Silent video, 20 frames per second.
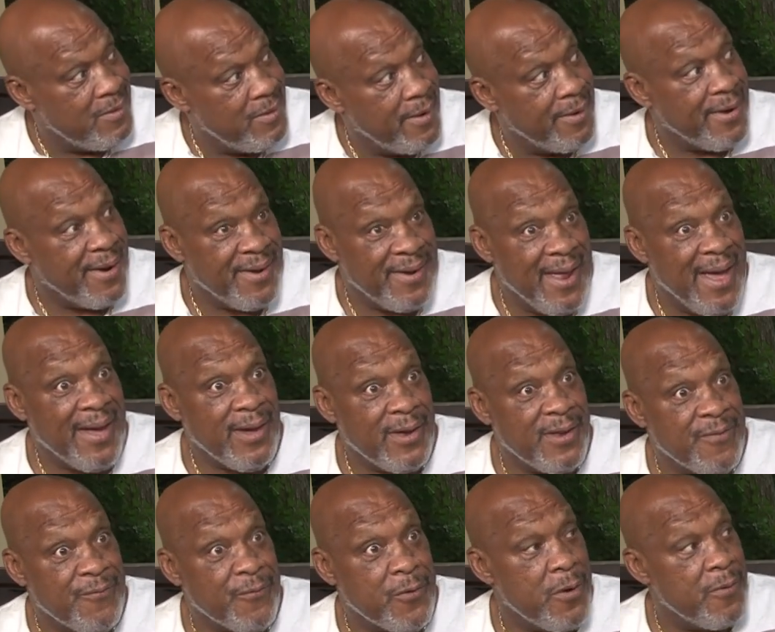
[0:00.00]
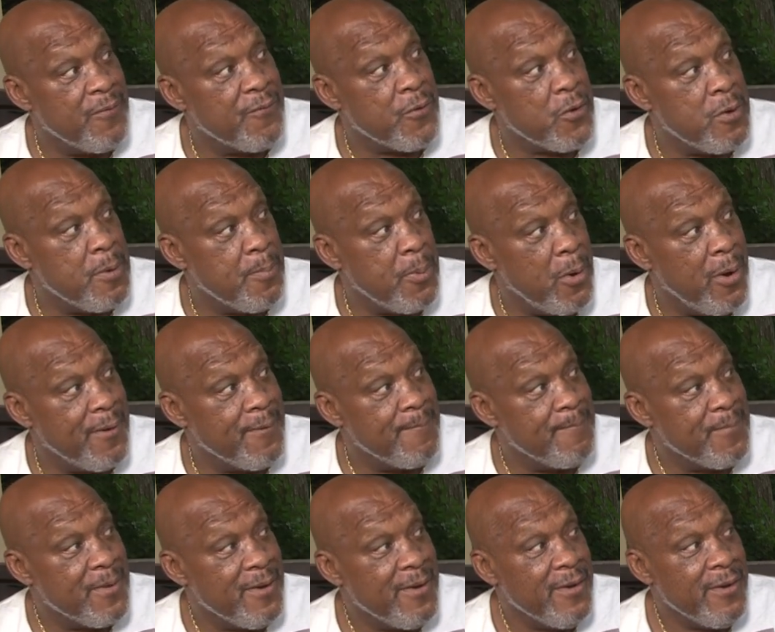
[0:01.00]
And that neck is very, very important.
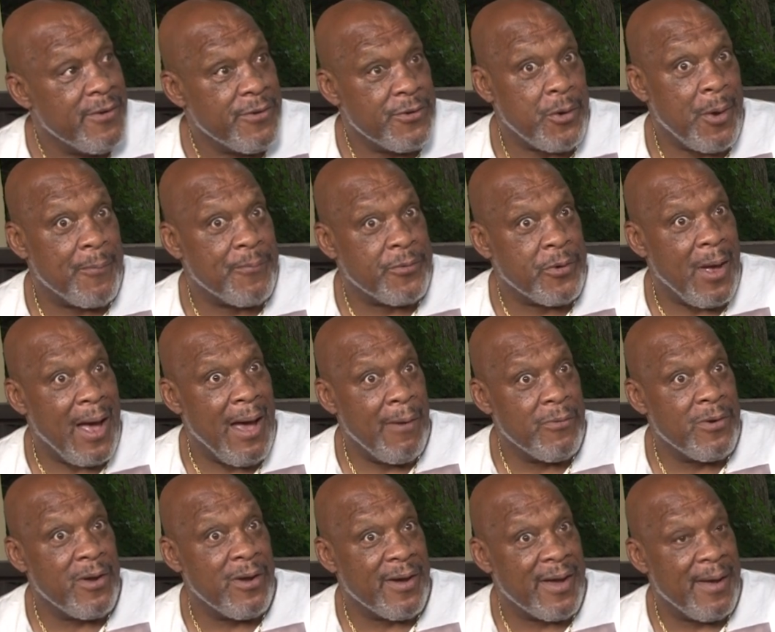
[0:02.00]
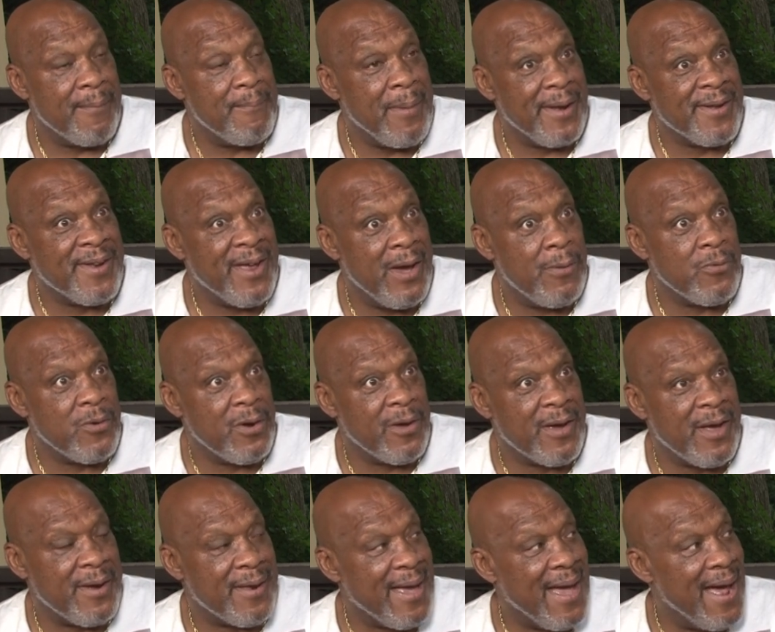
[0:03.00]
So I would look at, my dad would
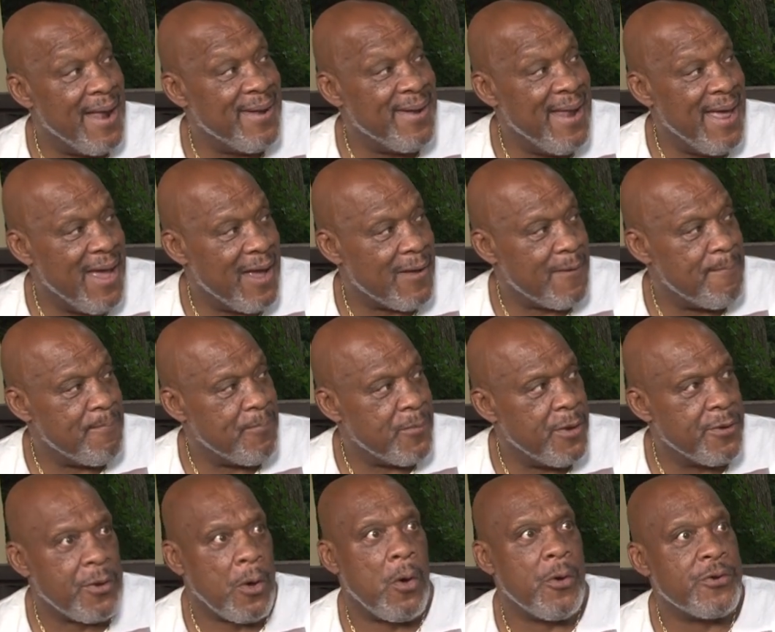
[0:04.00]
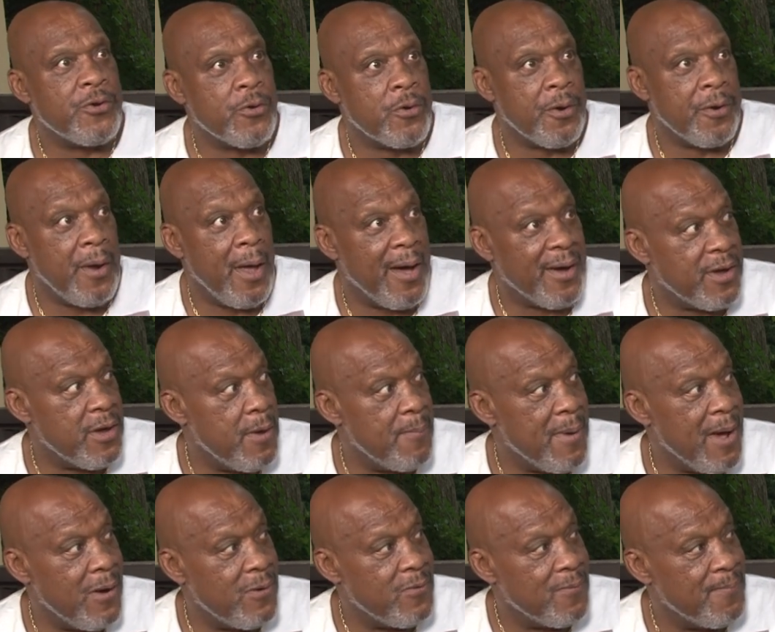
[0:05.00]
look at a guy's neck. He's, oh, you could knock him
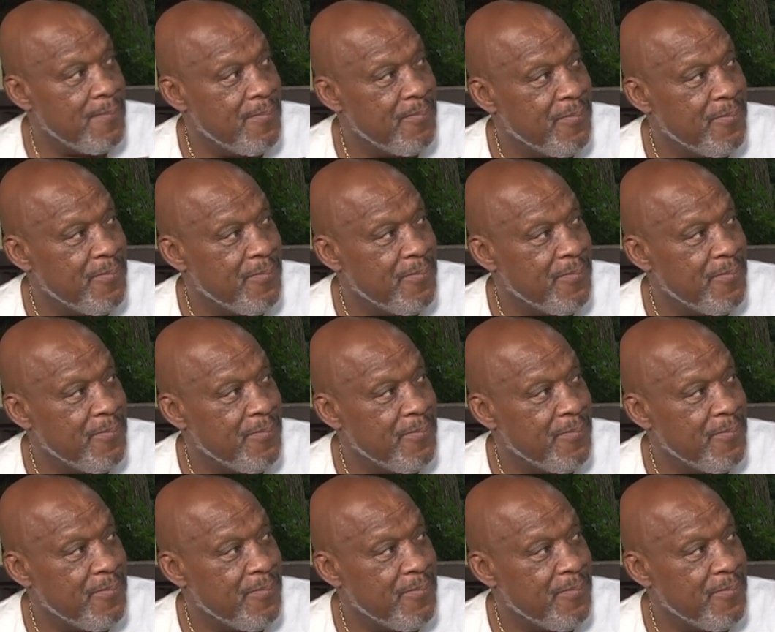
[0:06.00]
out.